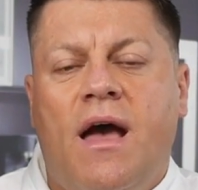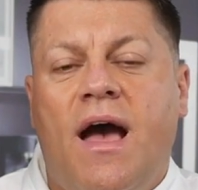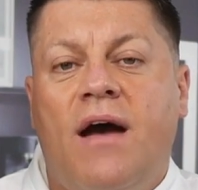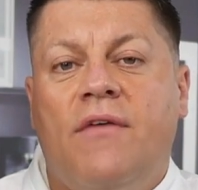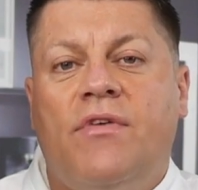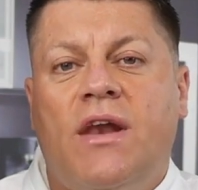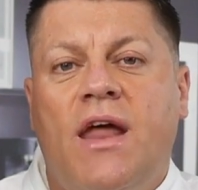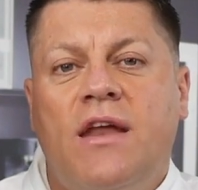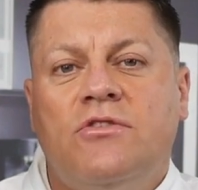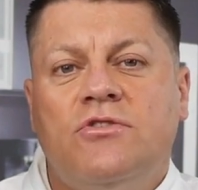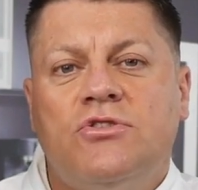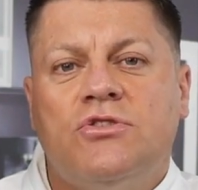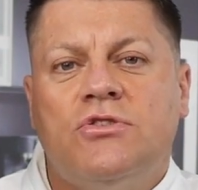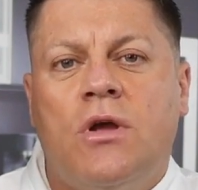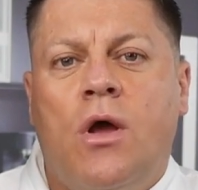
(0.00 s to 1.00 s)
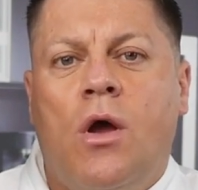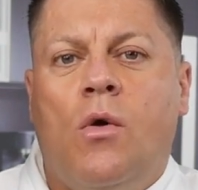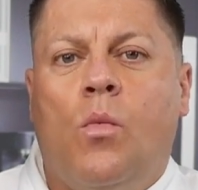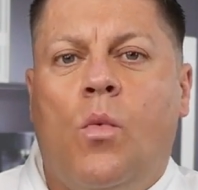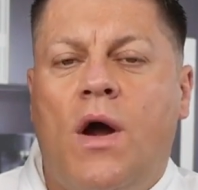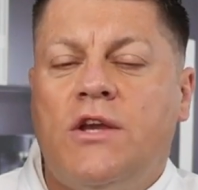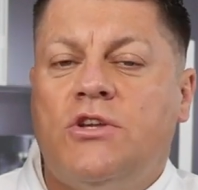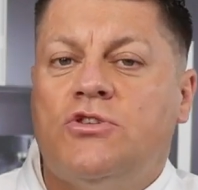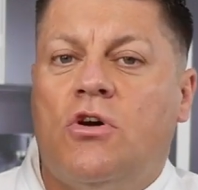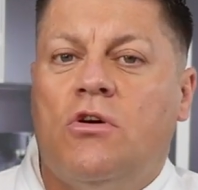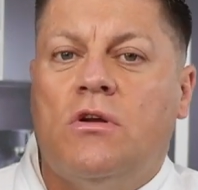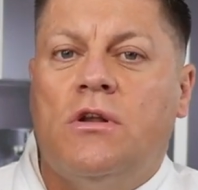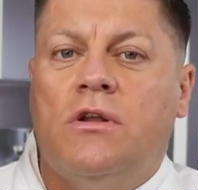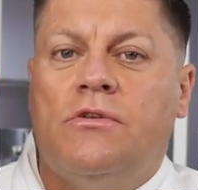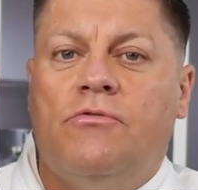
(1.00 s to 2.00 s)
avalanche, white
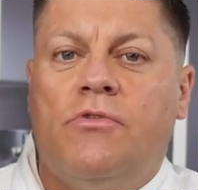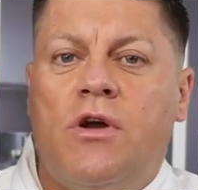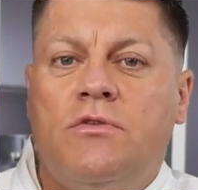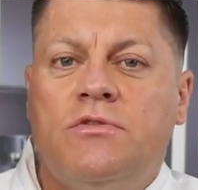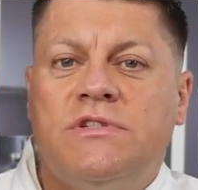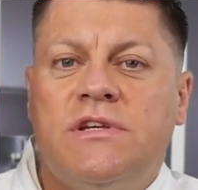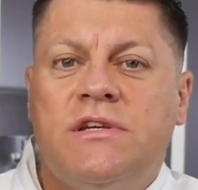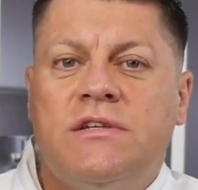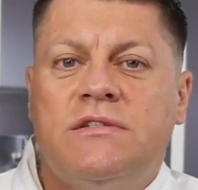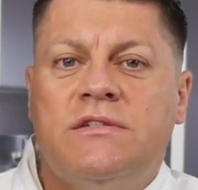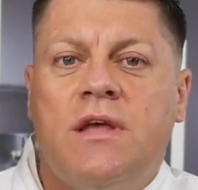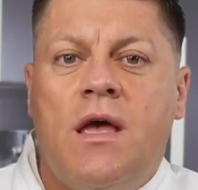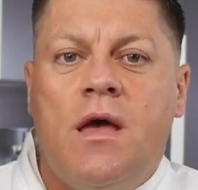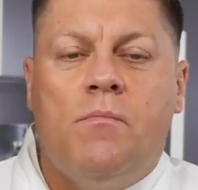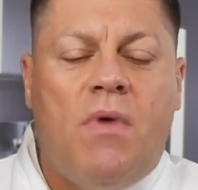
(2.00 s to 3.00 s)
chocolate roses,